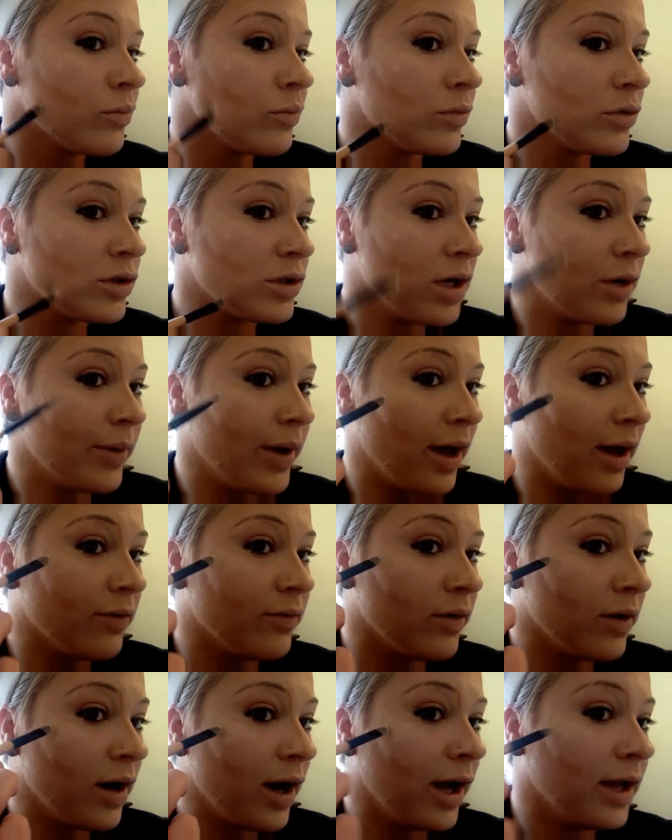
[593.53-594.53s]
So now we have
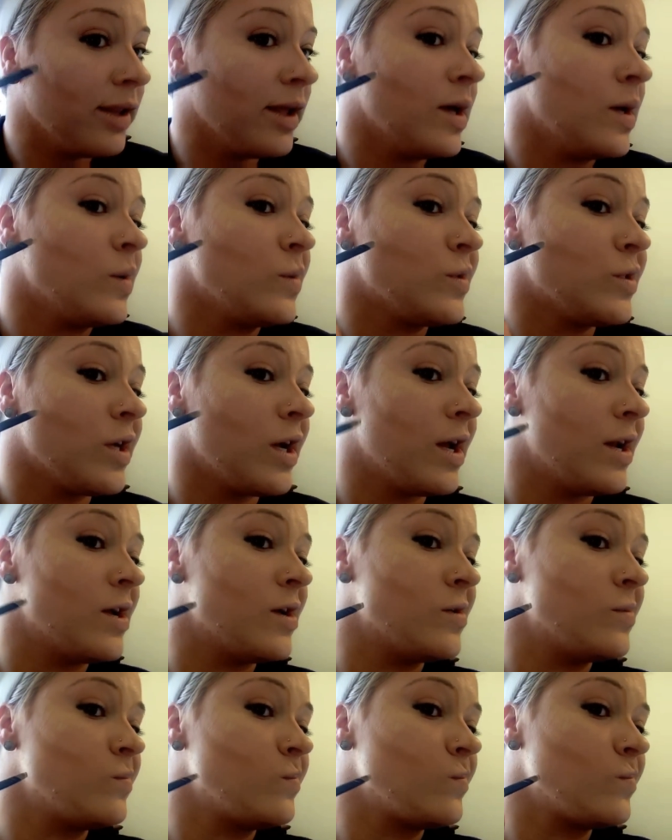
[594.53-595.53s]
highlight,
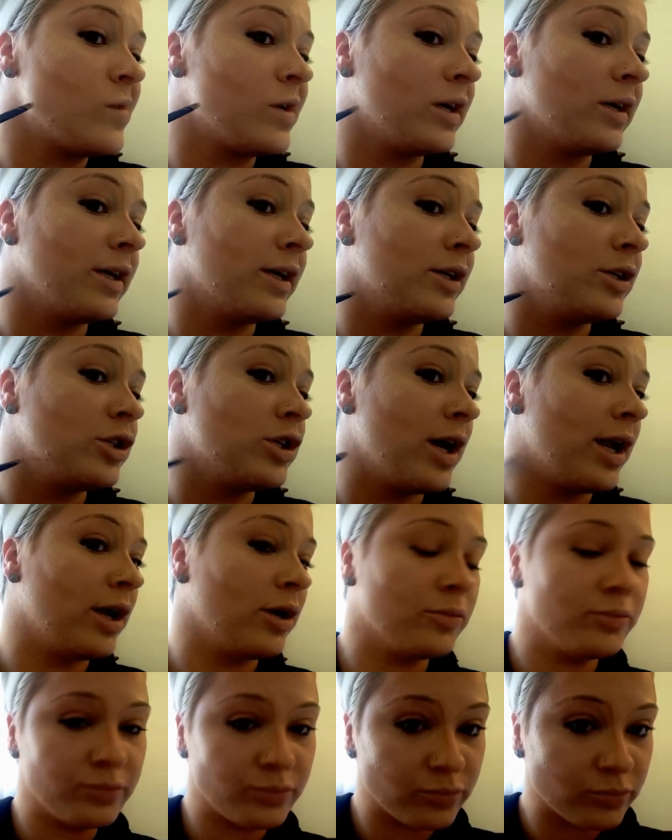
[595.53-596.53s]
shadow, highlight, shadow.